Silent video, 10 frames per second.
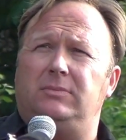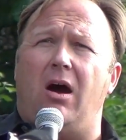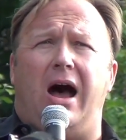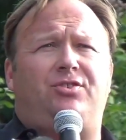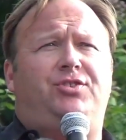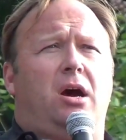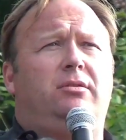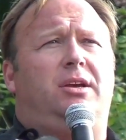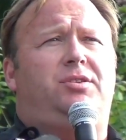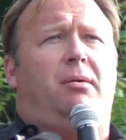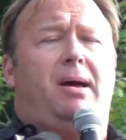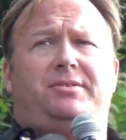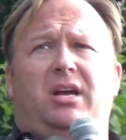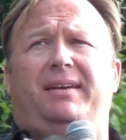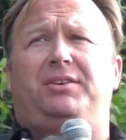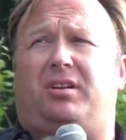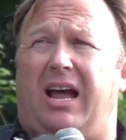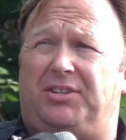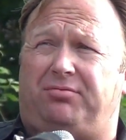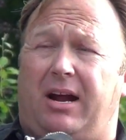Now, I showed this on my
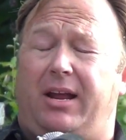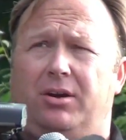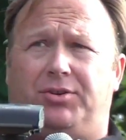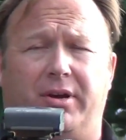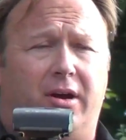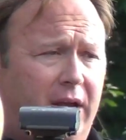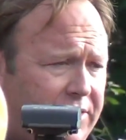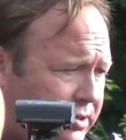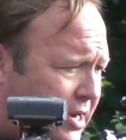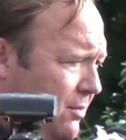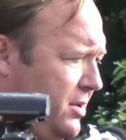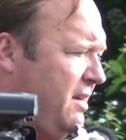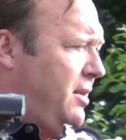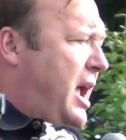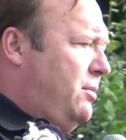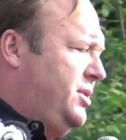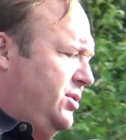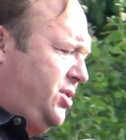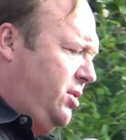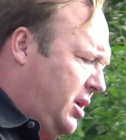TV/radio show yesterday when David Icke was
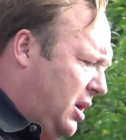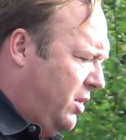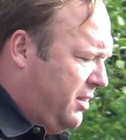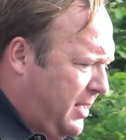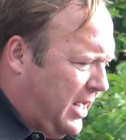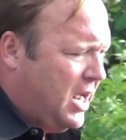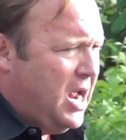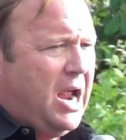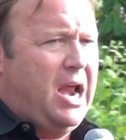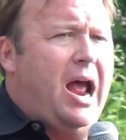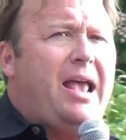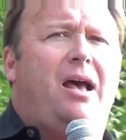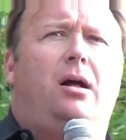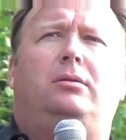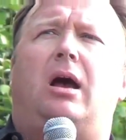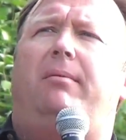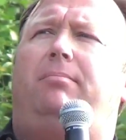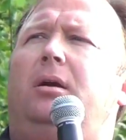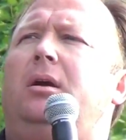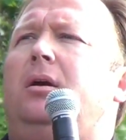in studio with me, and I held
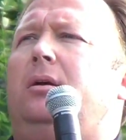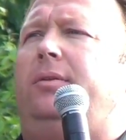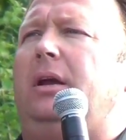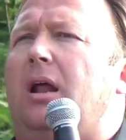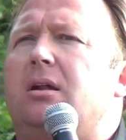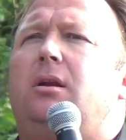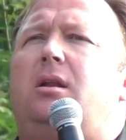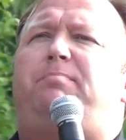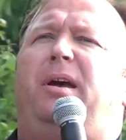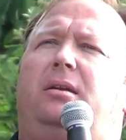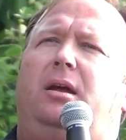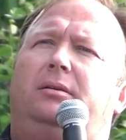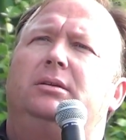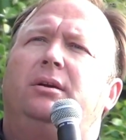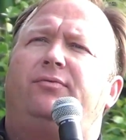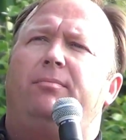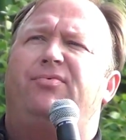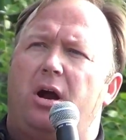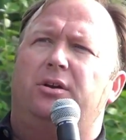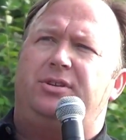up the London Independent from
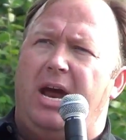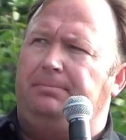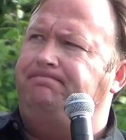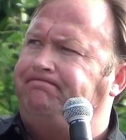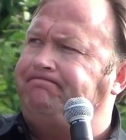Thursday.